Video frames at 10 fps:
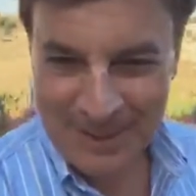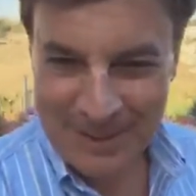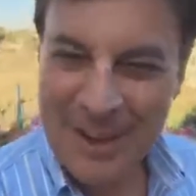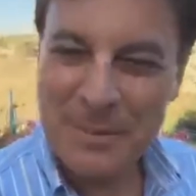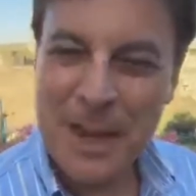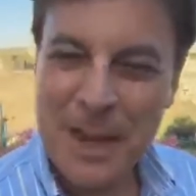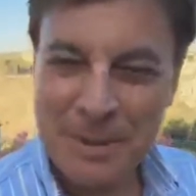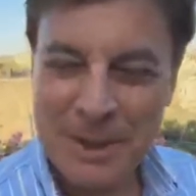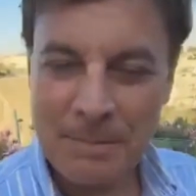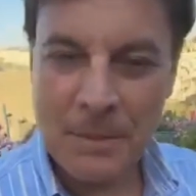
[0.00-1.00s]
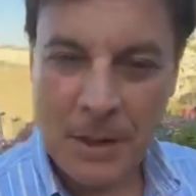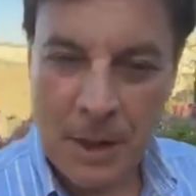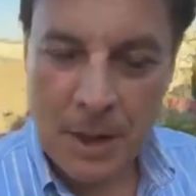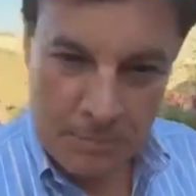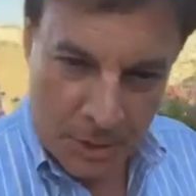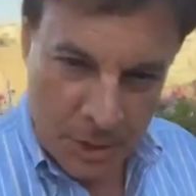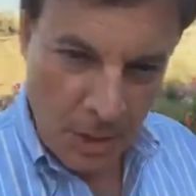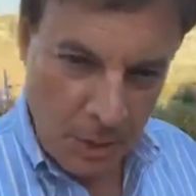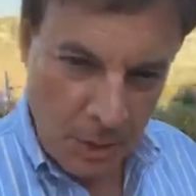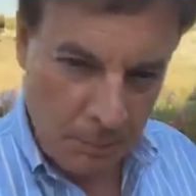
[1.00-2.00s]
That's my opinion. But you
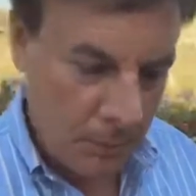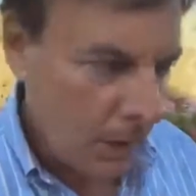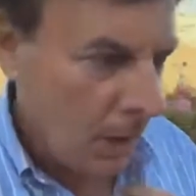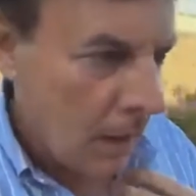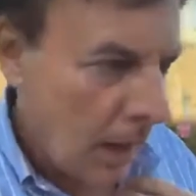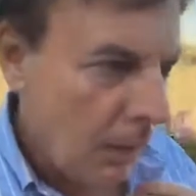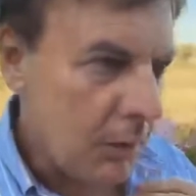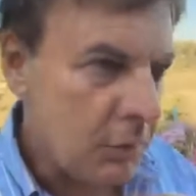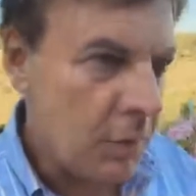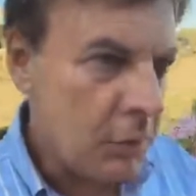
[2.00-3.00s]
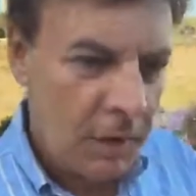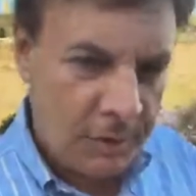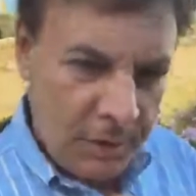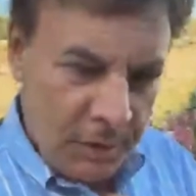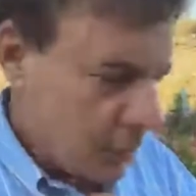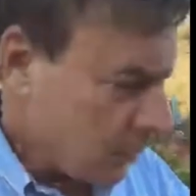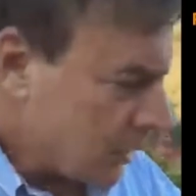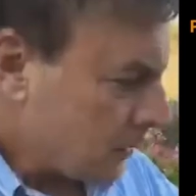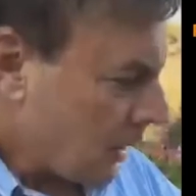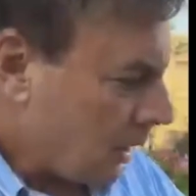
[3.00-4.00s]
know, I want to address the
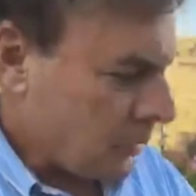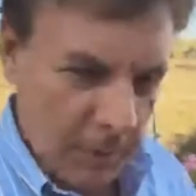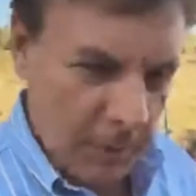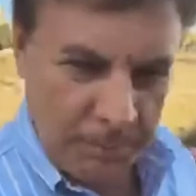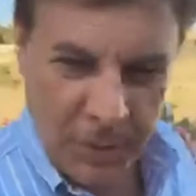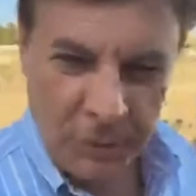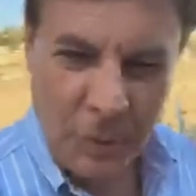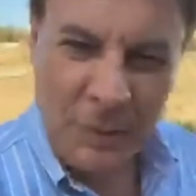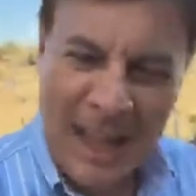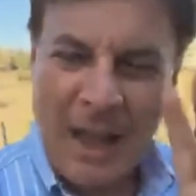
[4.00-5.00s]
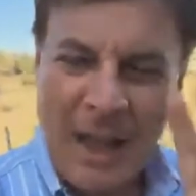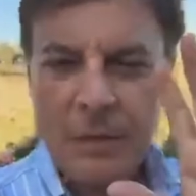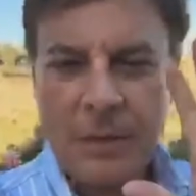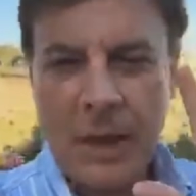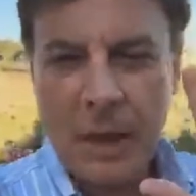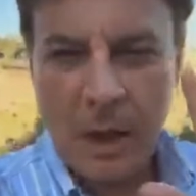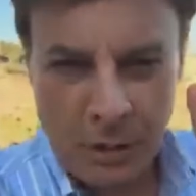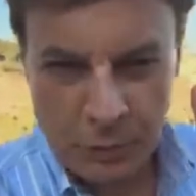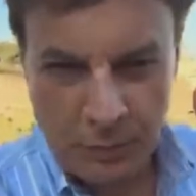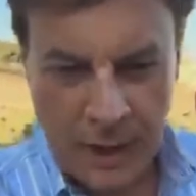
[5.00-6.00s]
situation with Donald Trump, because what we have is a
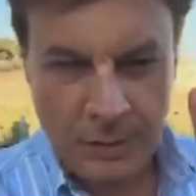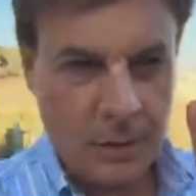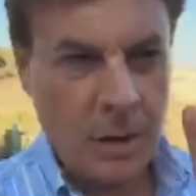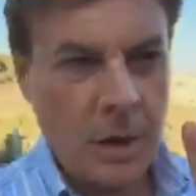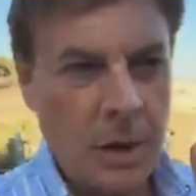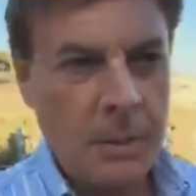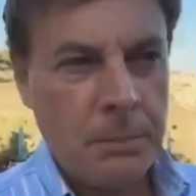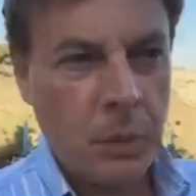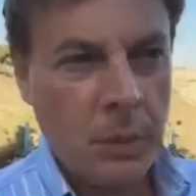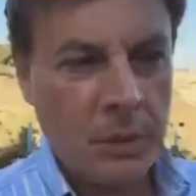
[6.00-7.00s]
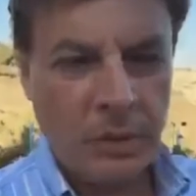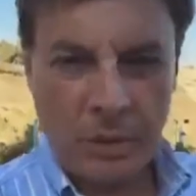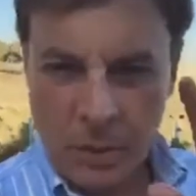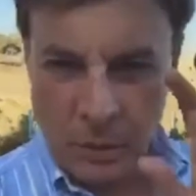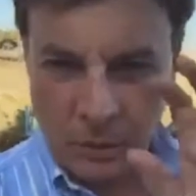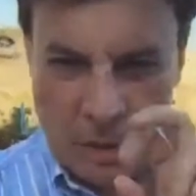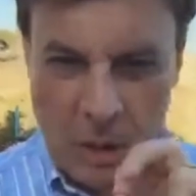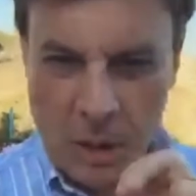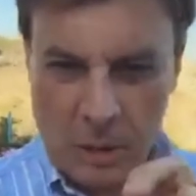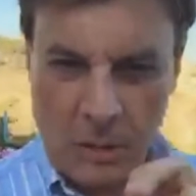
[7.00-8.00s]
contrast between someone who's
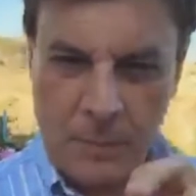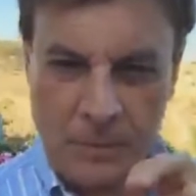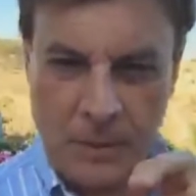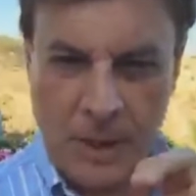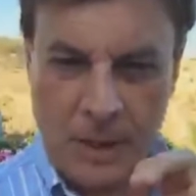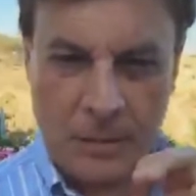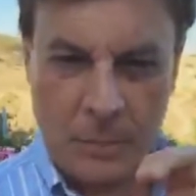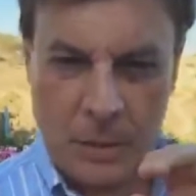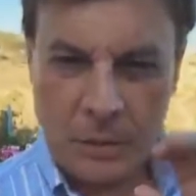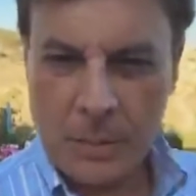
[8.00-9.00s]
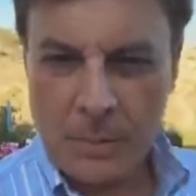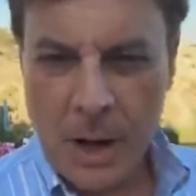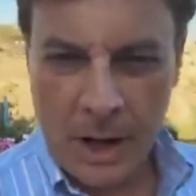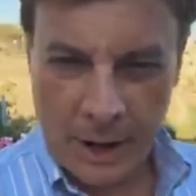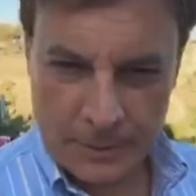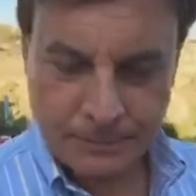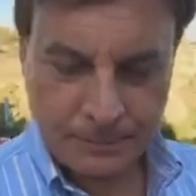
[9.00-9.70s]
carnal and someone who's demonic.